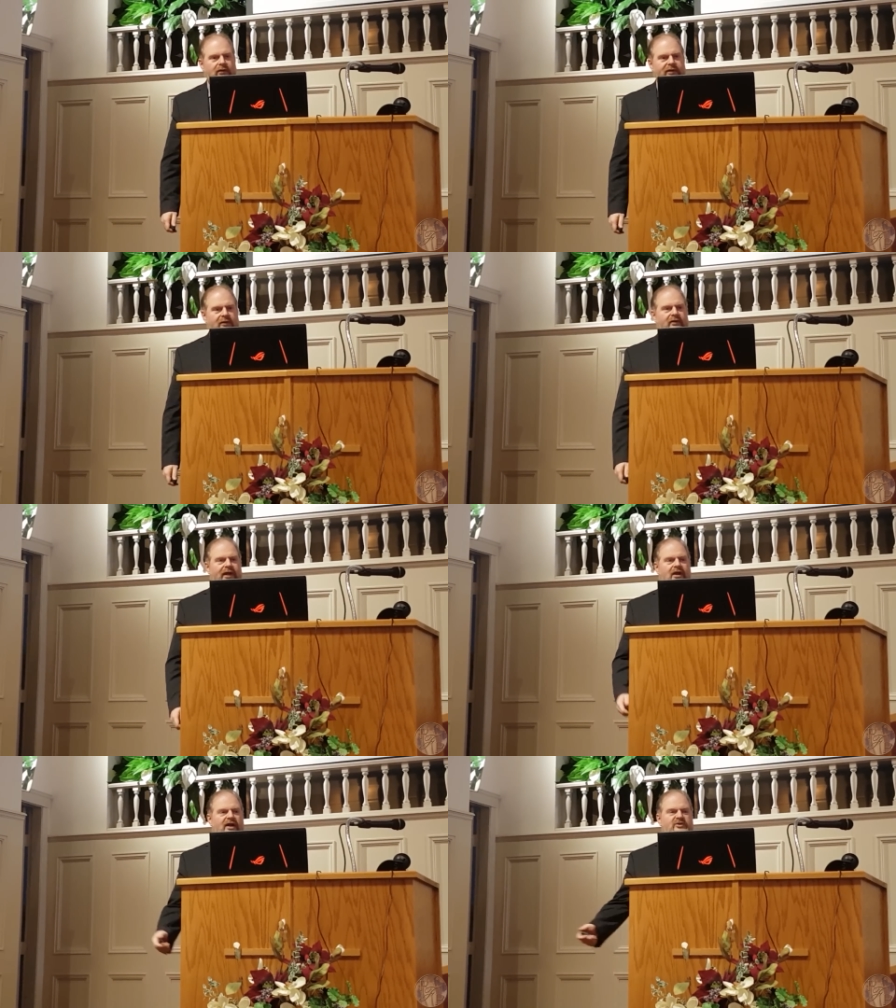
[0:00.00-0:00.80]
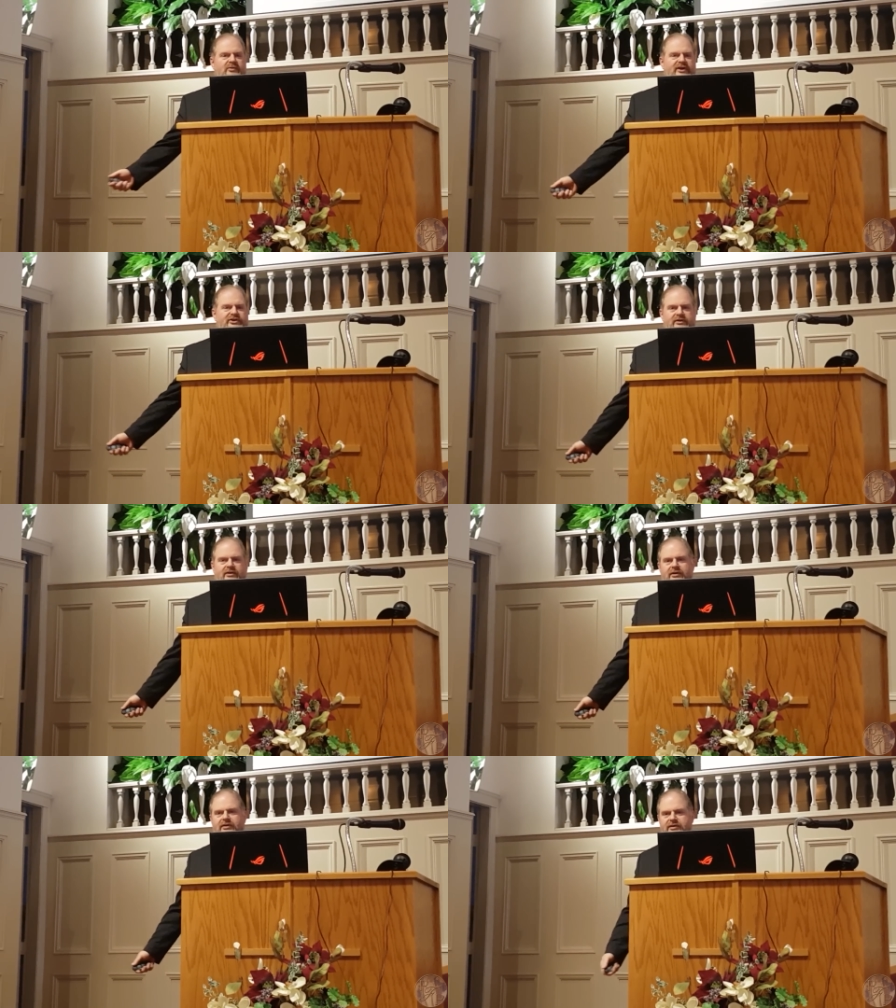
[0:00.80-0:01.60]
They don't like
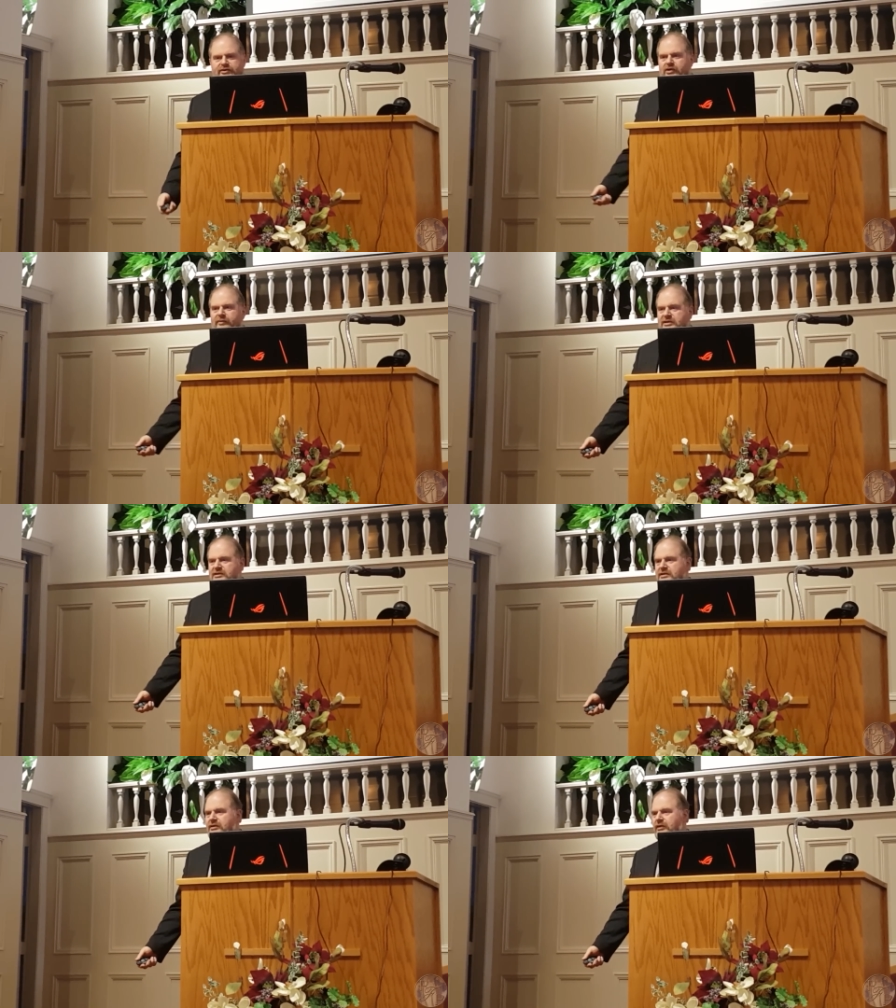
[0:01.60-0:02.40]
conspirational sermons.